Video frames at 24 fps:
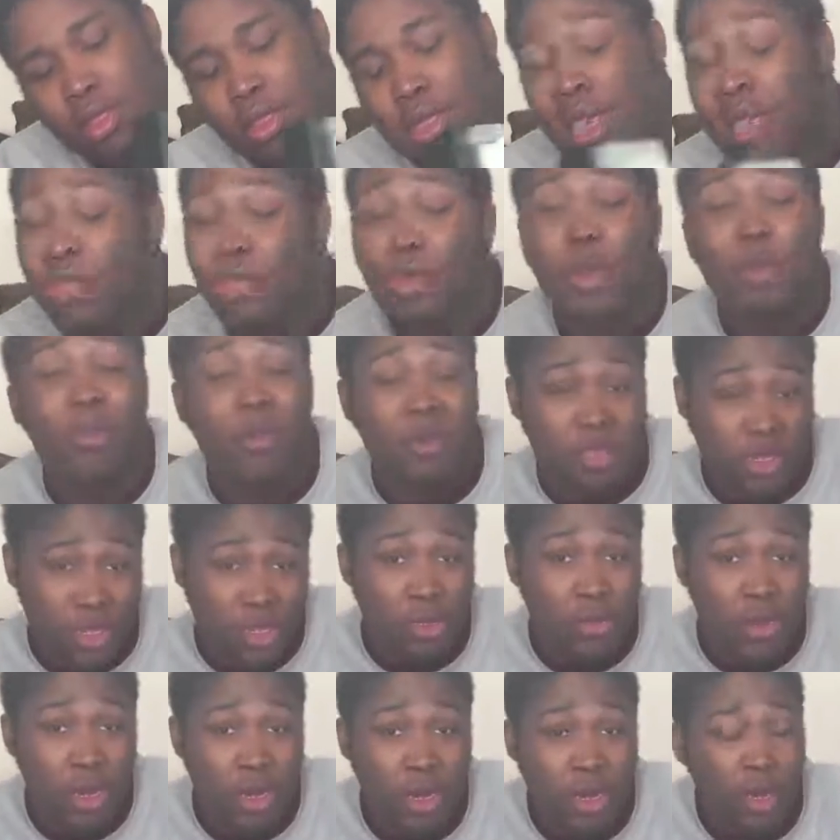That's what I'm
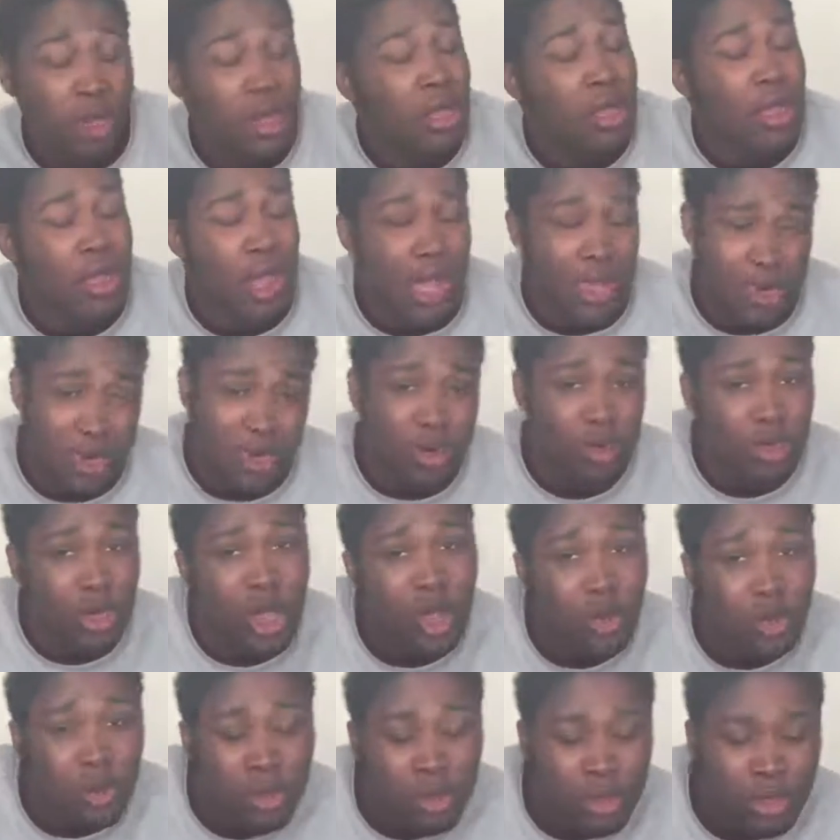assuming. I don't
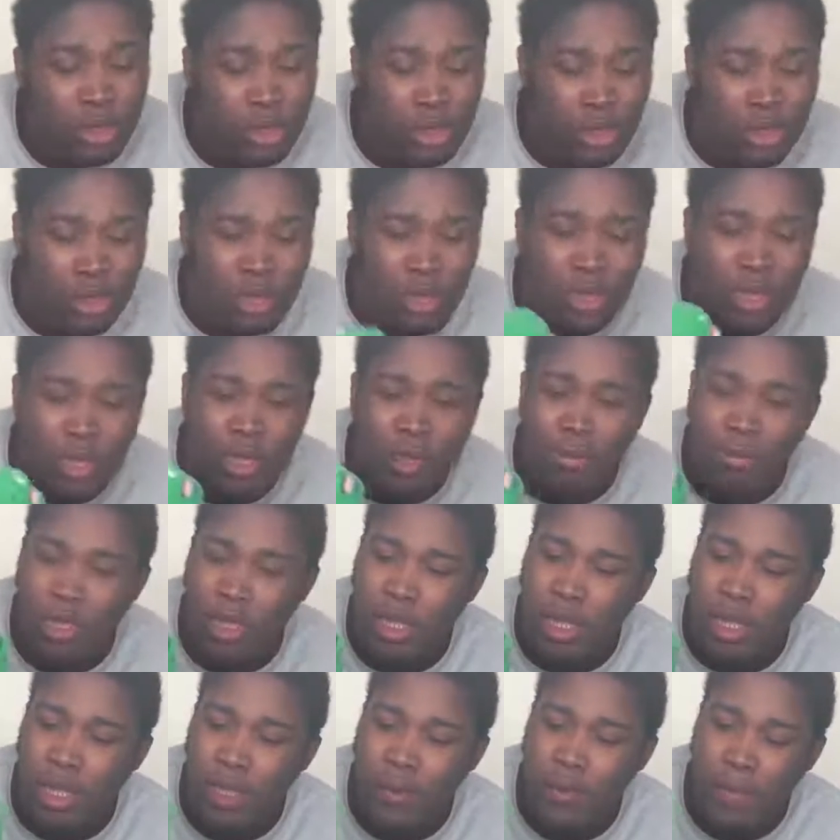know, but
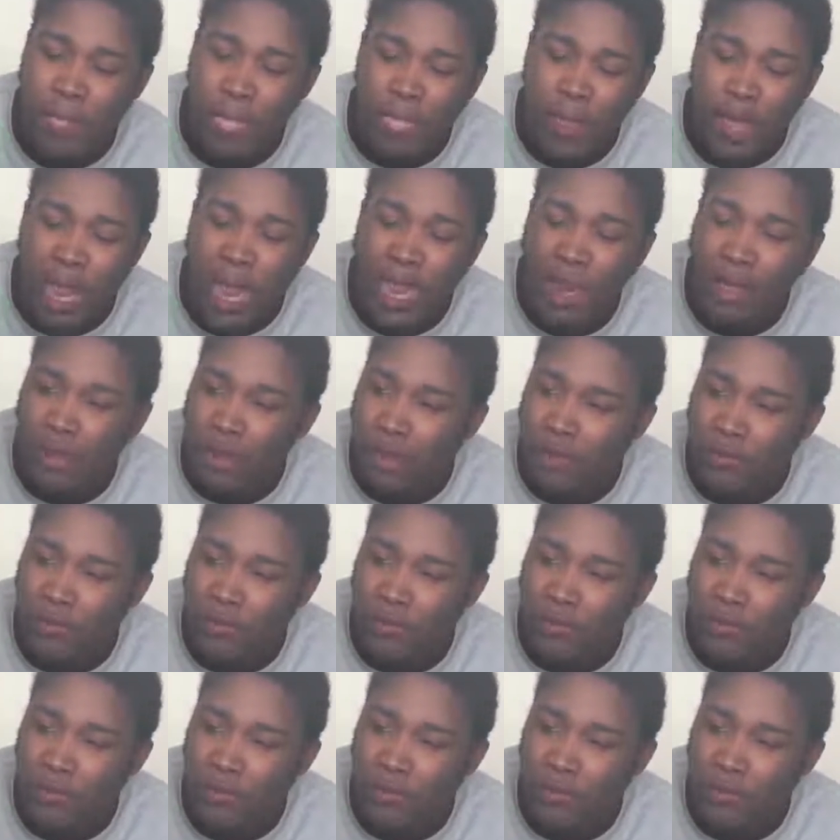yeah, and